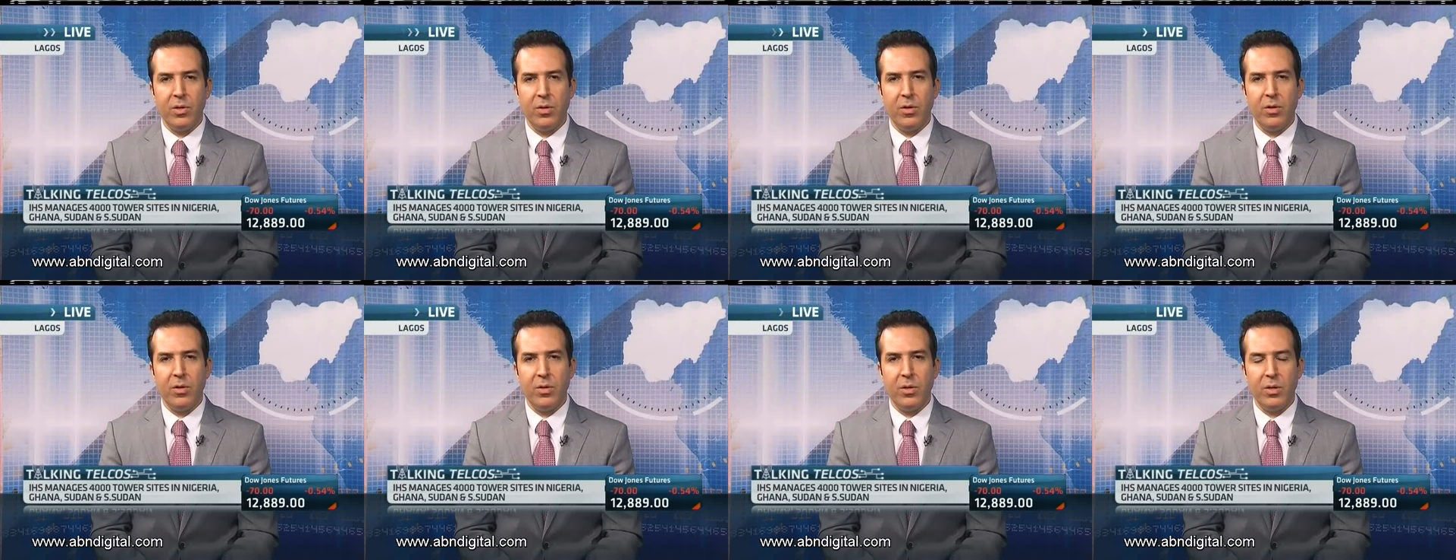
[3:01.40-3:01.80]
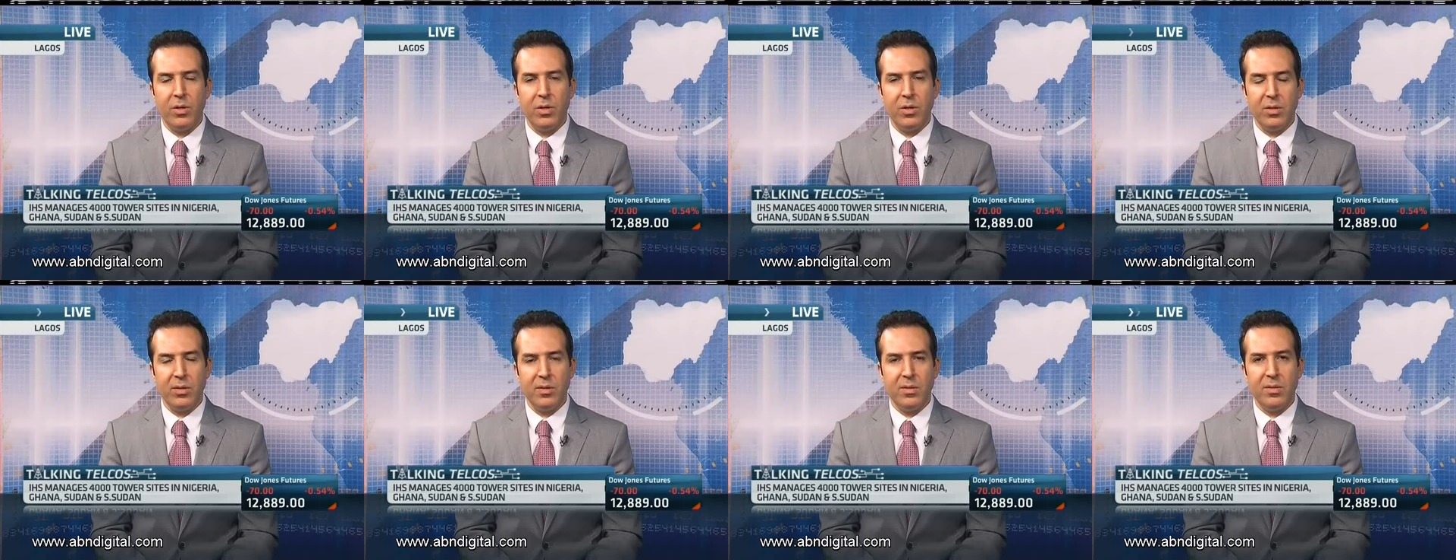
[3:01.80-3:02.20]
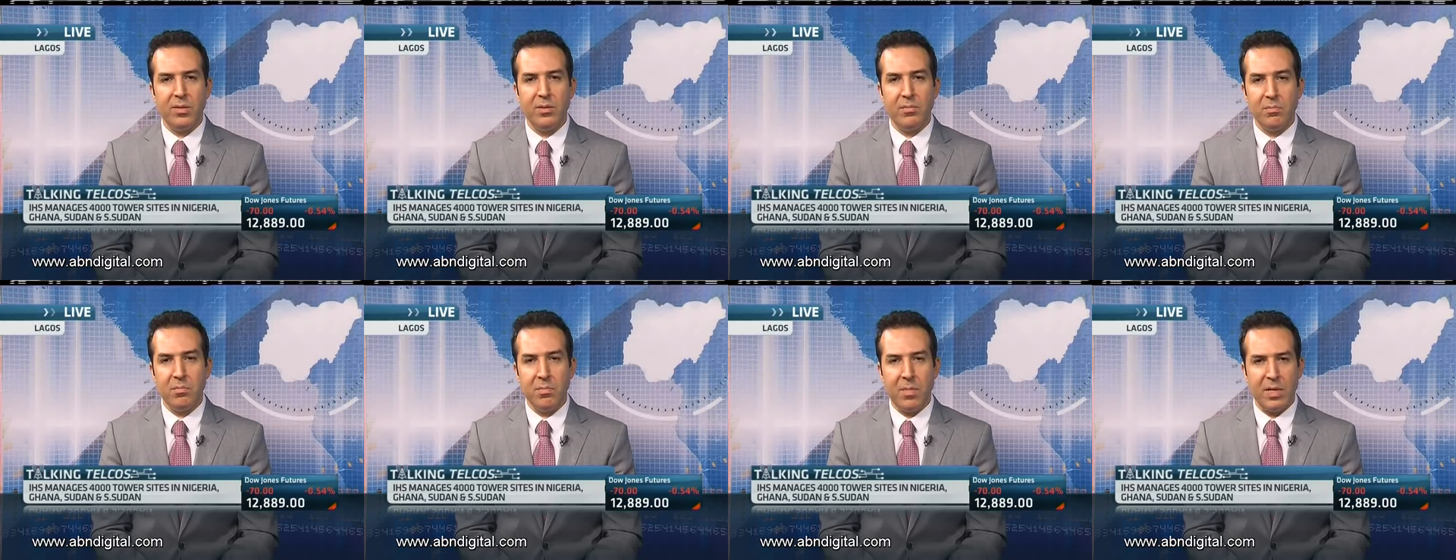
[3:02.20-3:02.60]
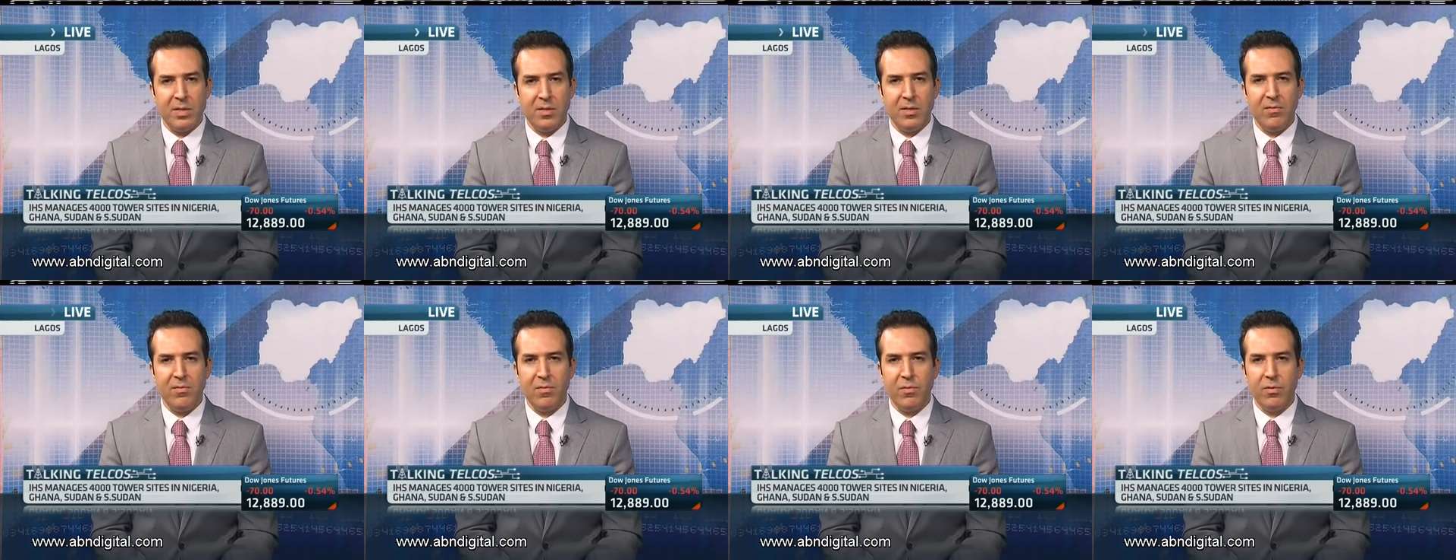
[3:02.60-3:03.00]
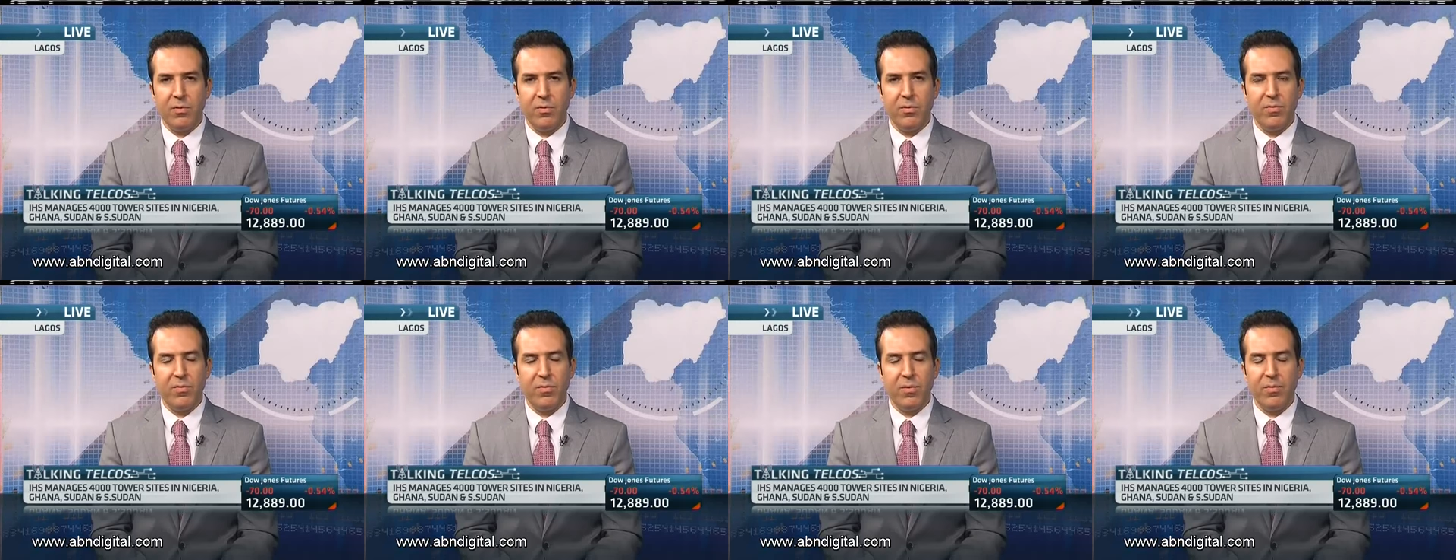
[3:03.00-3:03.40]
the continent. This is a massive
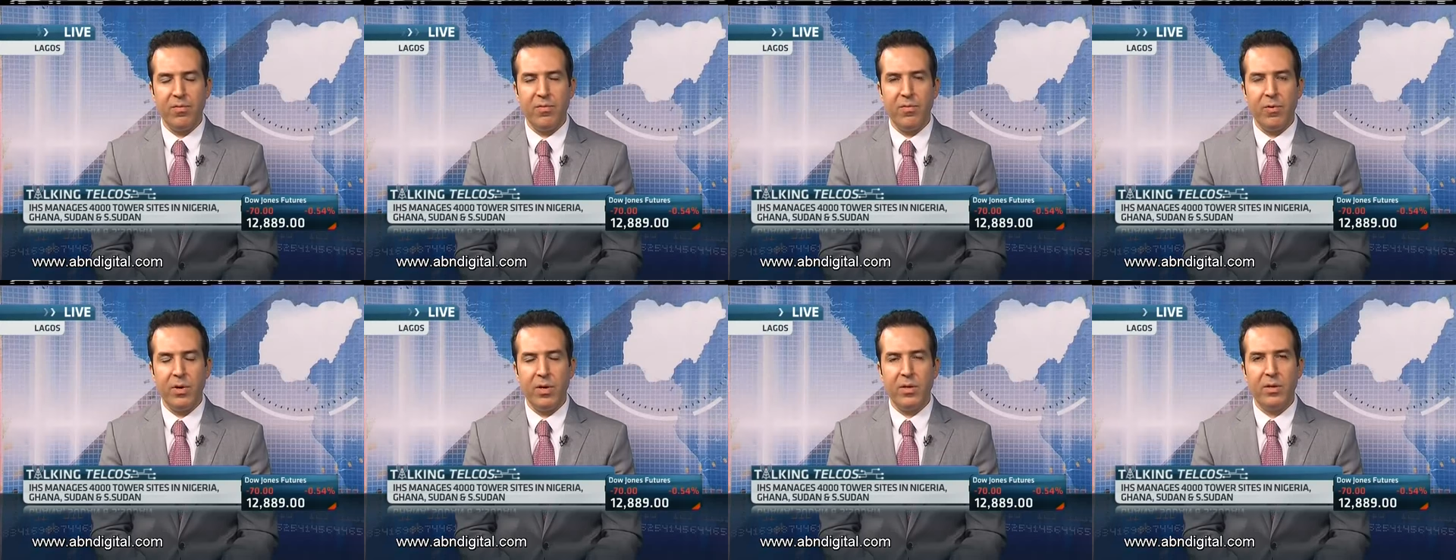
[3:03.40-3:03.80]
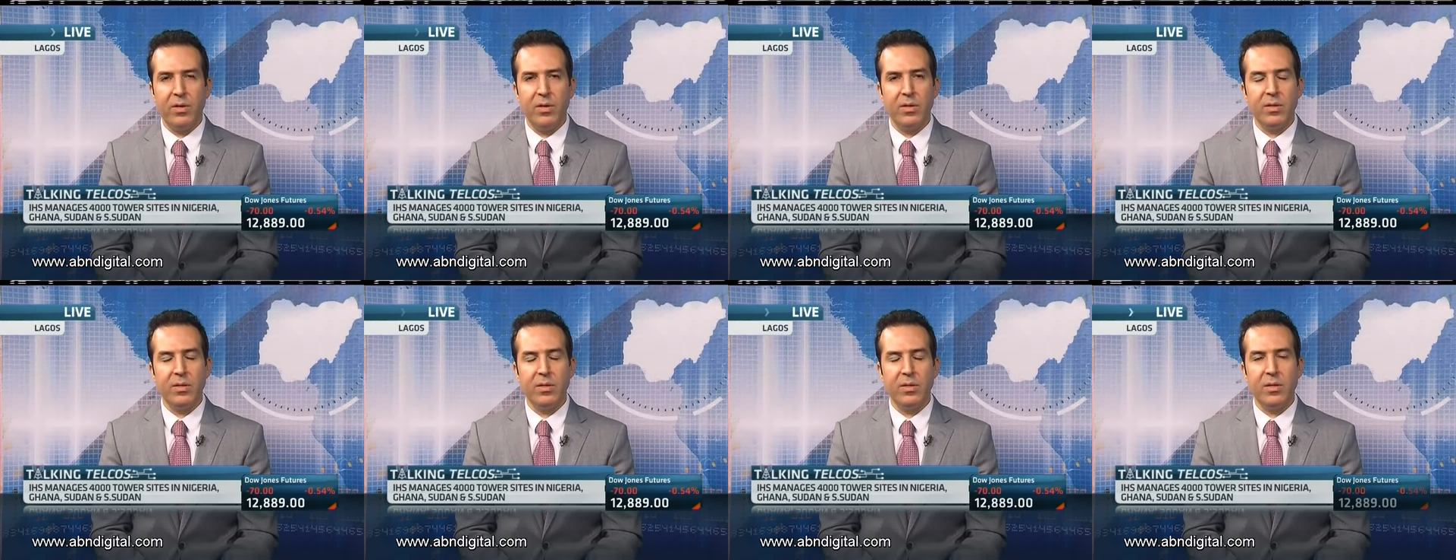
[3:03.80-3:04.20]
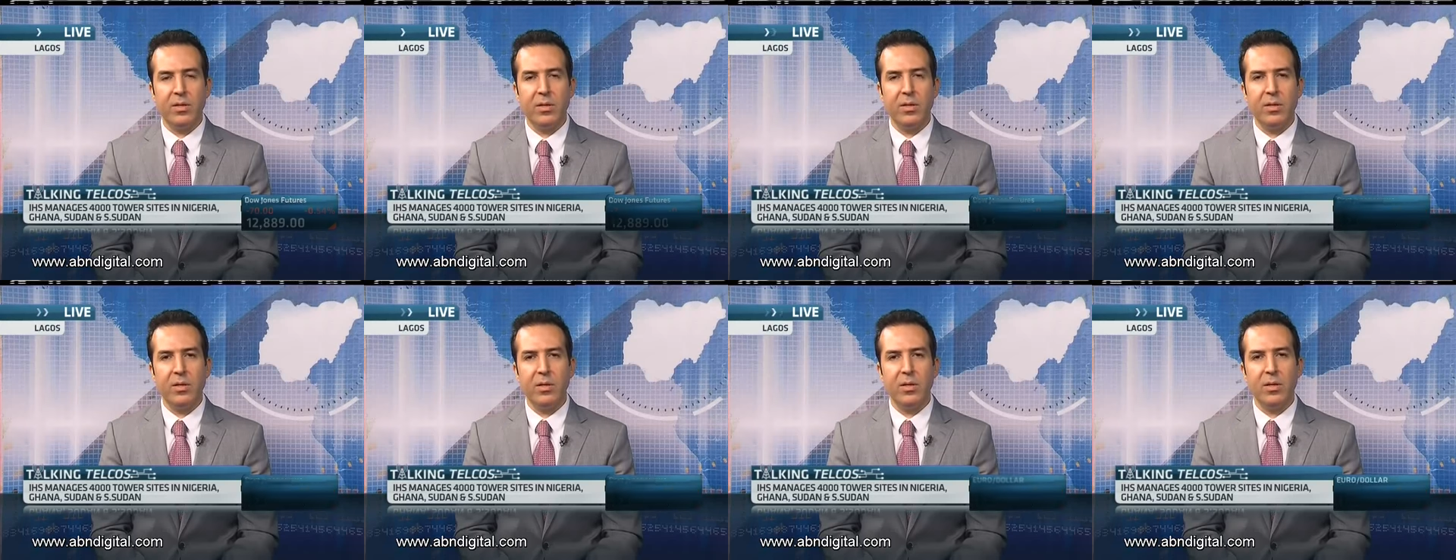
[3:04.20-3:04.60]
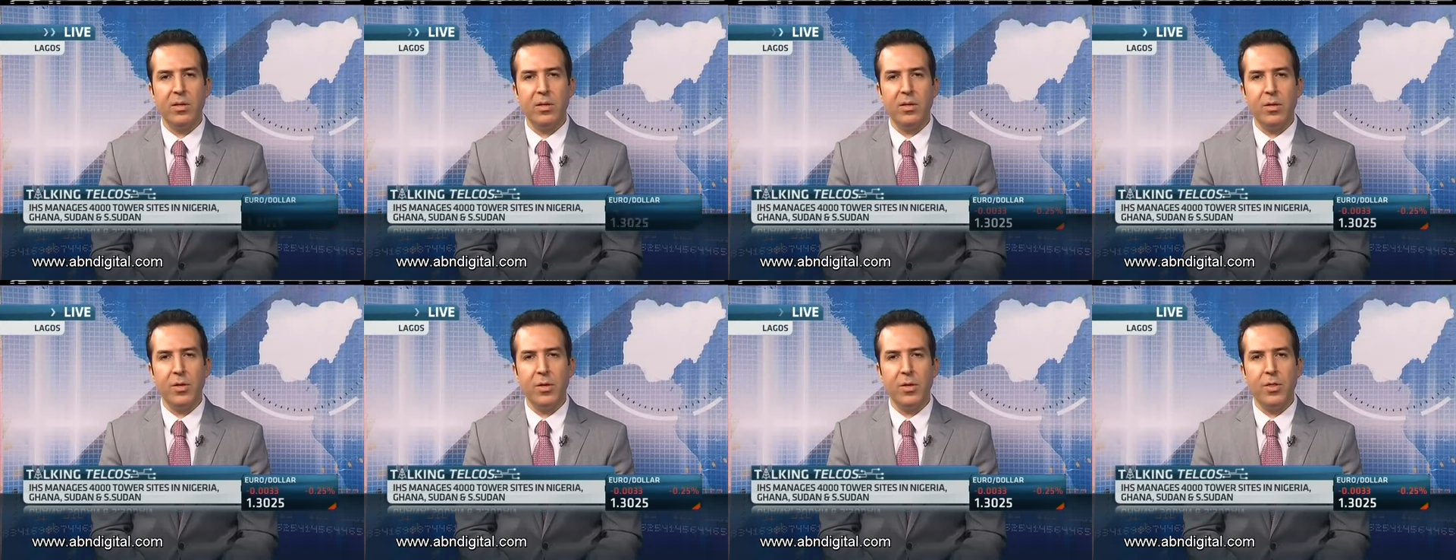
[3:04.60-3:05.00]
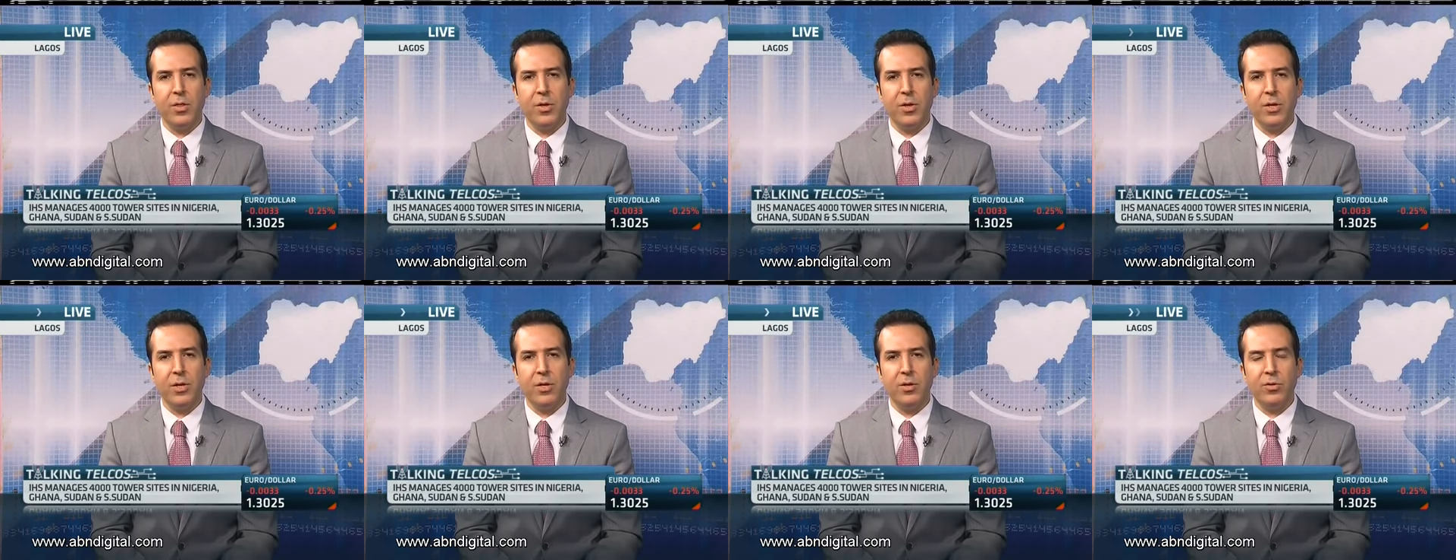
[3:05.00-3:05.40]
growth from a few hundreds 3
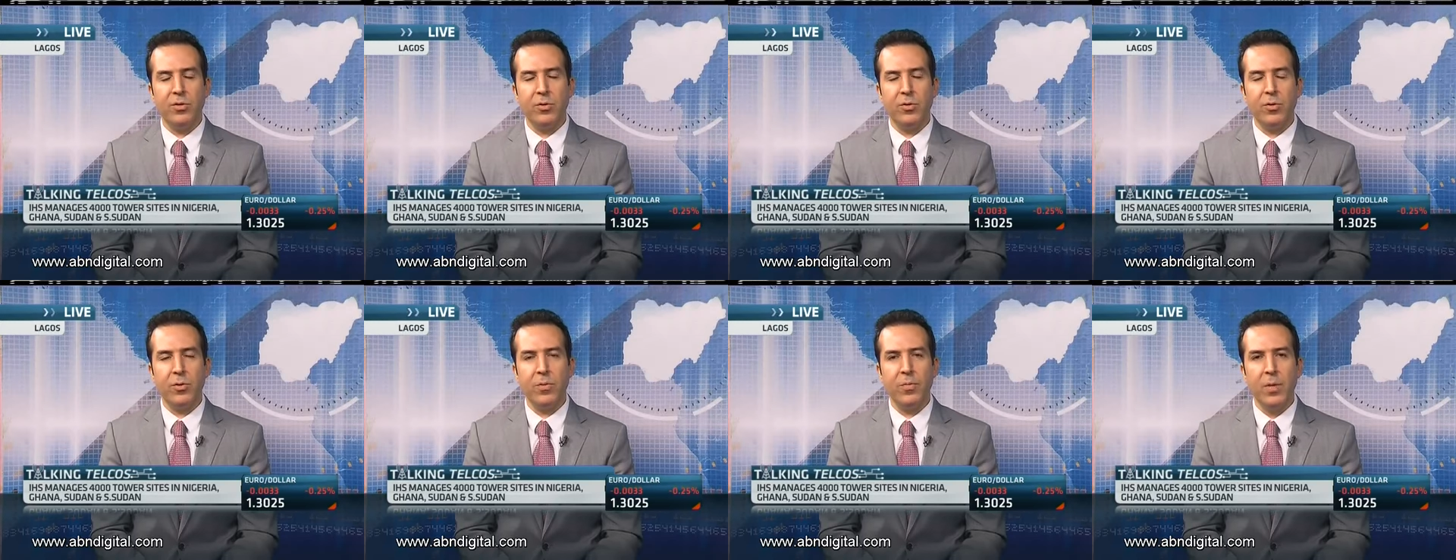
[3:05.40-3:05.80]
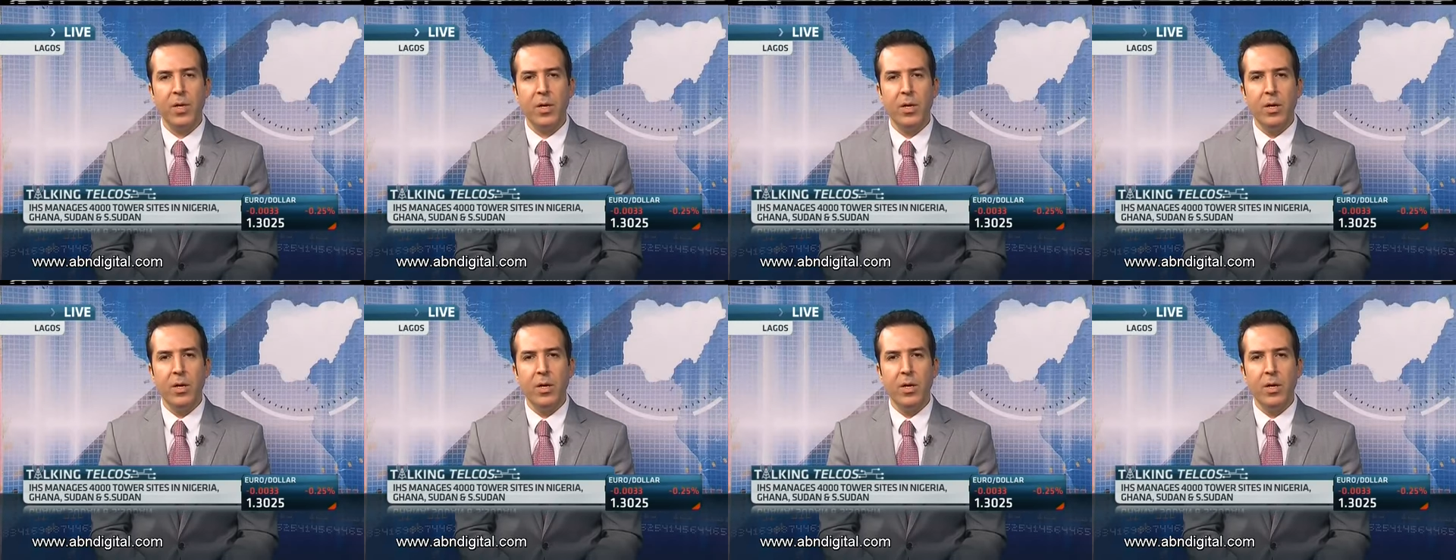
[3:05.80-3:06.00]
years ago.